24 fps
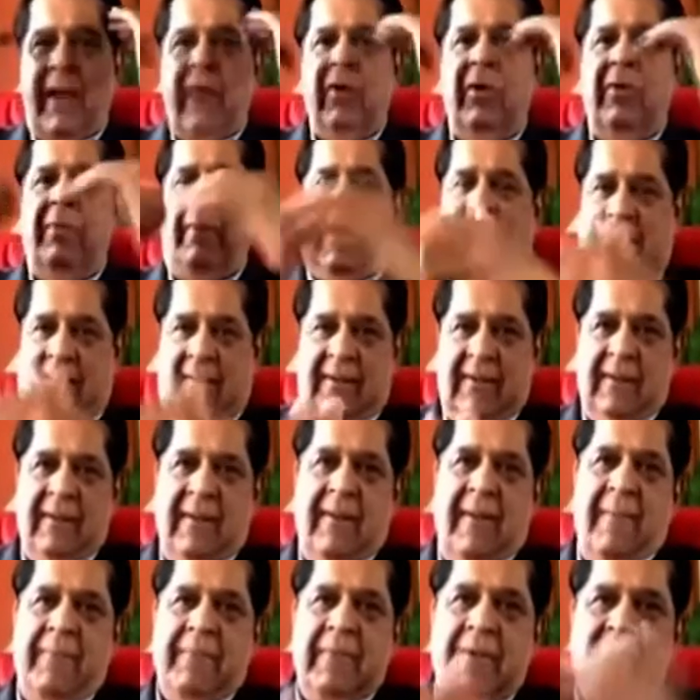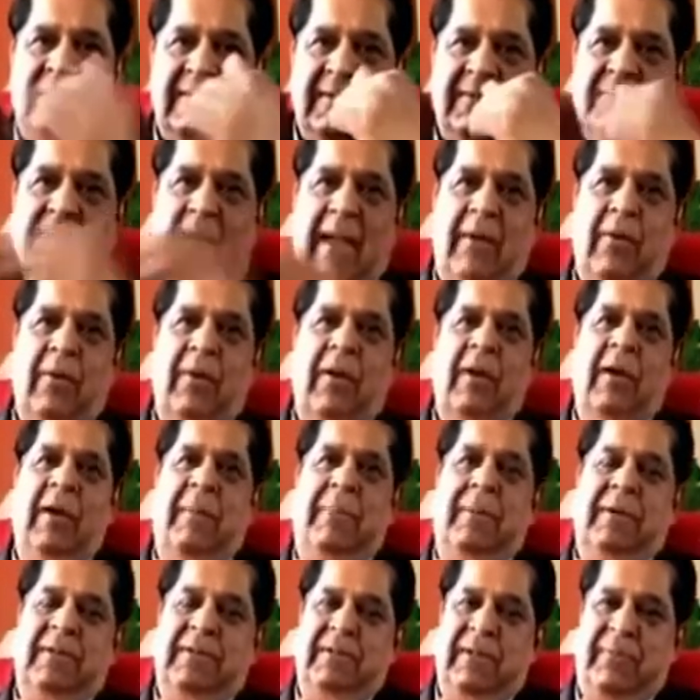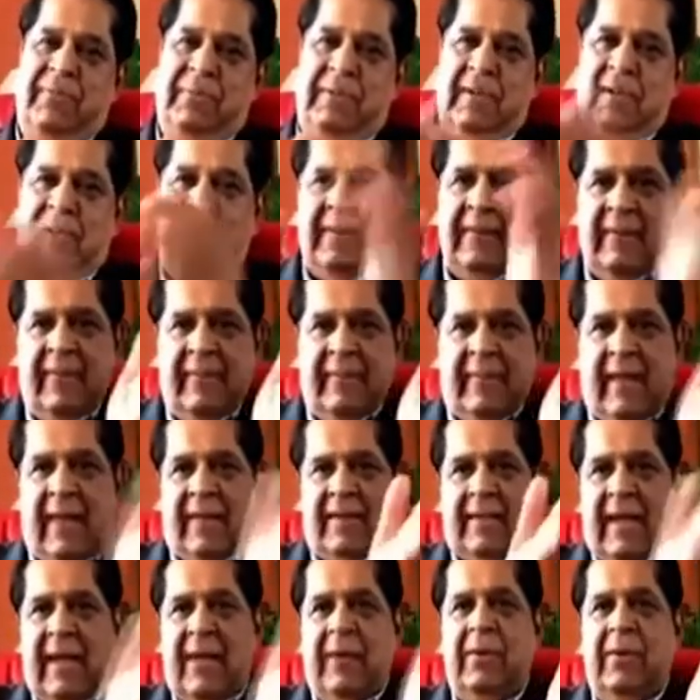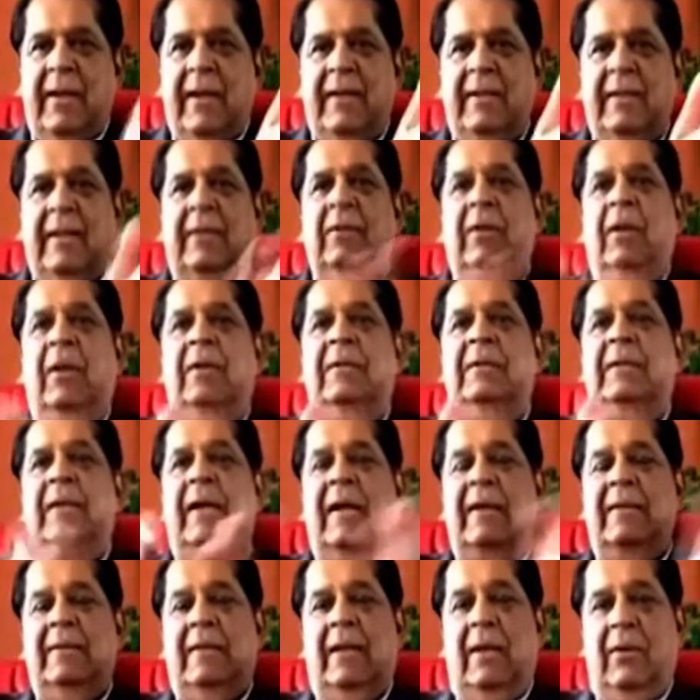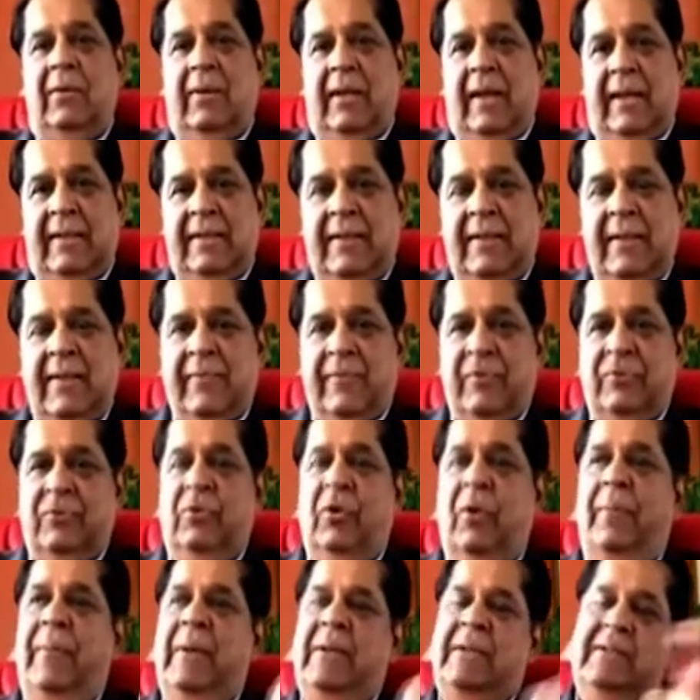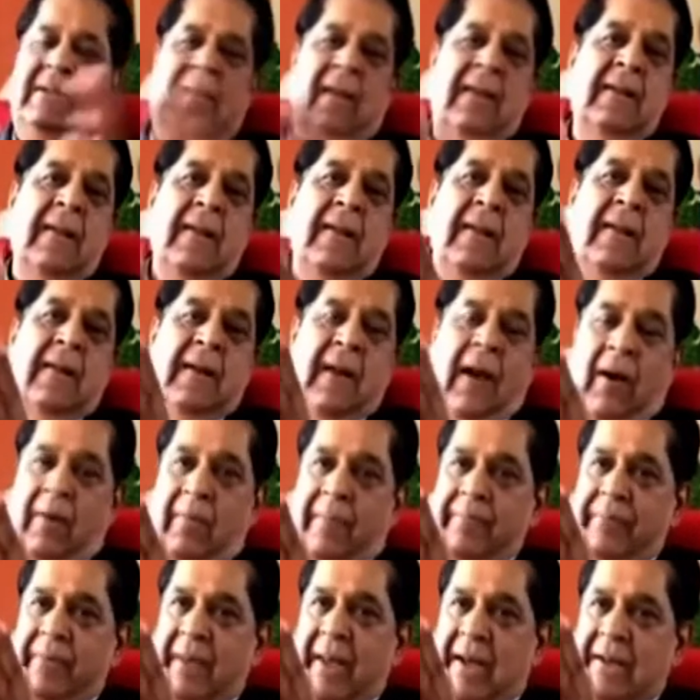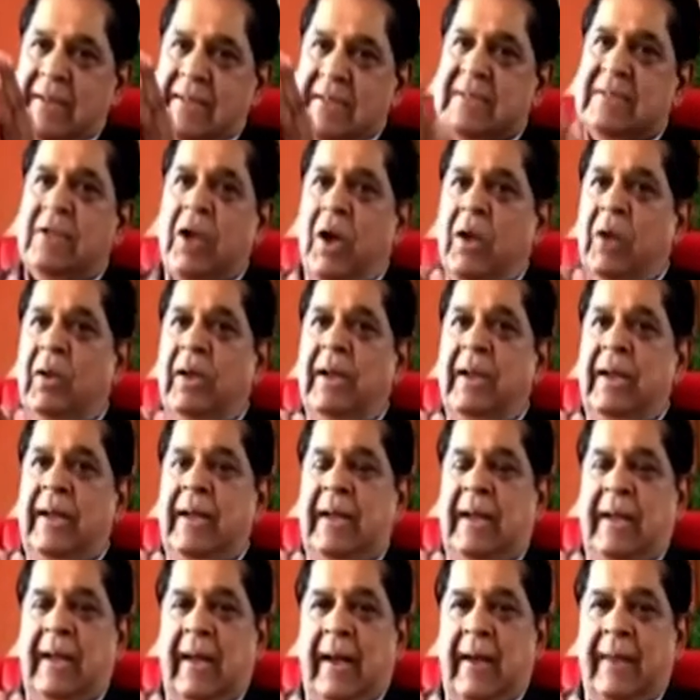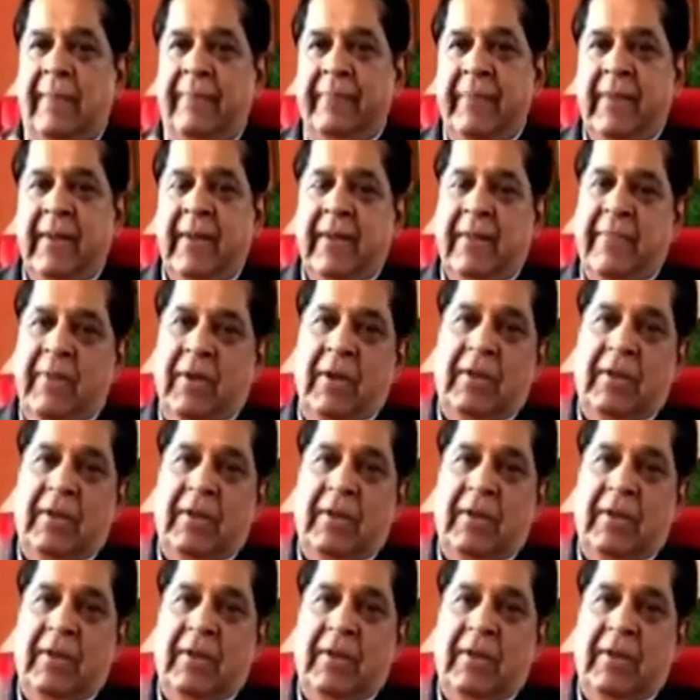mind. This is my own perception as I look at technology, as I look at scope and scale. Now, and this is not only in India, because a